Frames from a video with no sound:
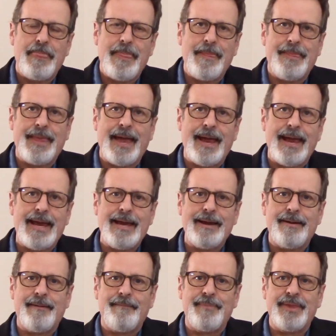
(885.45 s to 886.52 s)
they
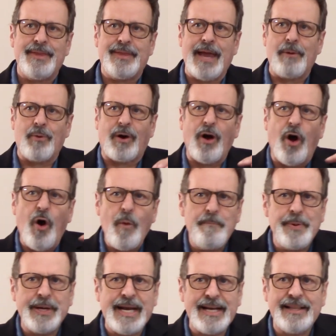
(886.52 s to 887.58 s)
they were
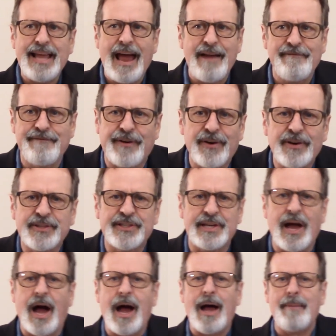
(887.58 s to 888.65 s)
opening that verse
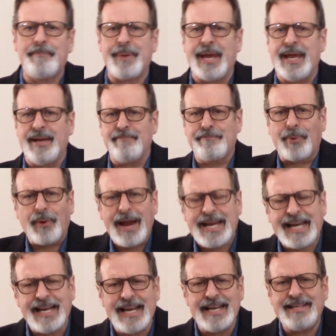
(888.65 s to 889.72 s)
up and
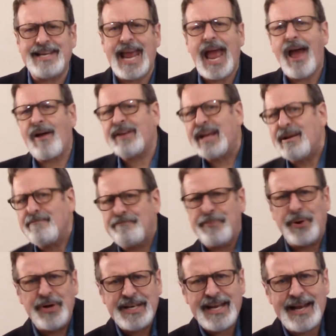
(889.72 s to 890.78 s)
breaking it down and
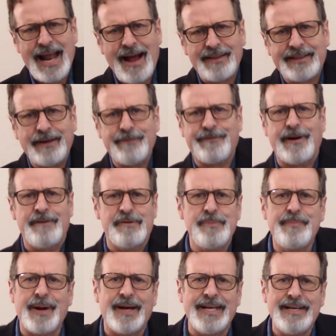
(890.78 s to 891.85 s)
putting it out there for
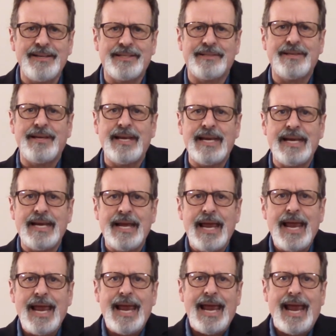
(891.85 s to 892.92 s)
everybody to see.
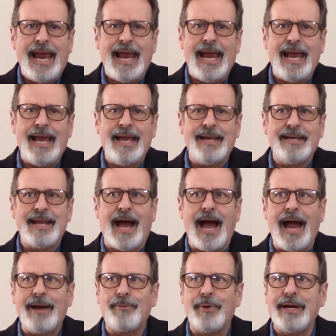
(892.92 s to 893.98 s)
And
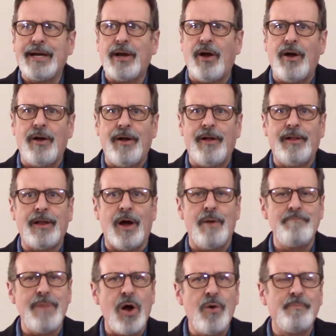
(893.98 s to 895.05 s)
I recall a
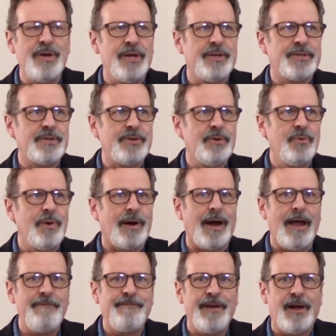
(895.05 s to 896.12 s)
moment where
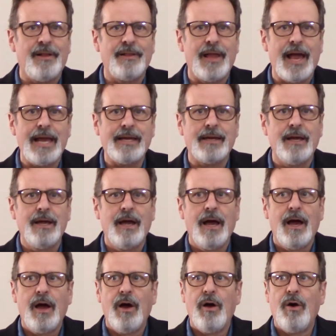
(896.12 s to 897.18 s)
I felt like,
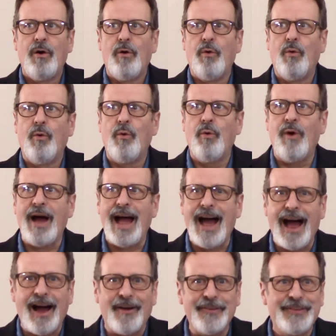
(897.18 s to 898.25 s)

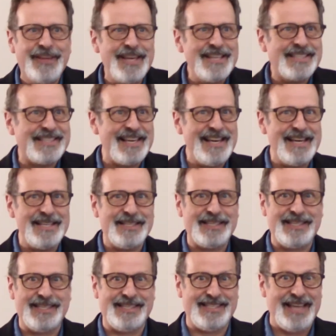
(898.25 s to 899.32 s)
wow, this is
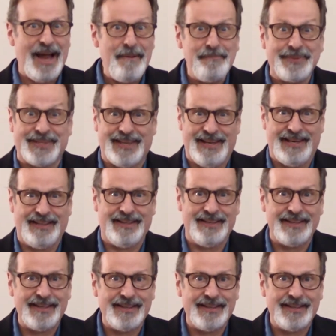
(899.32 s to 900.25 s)
something.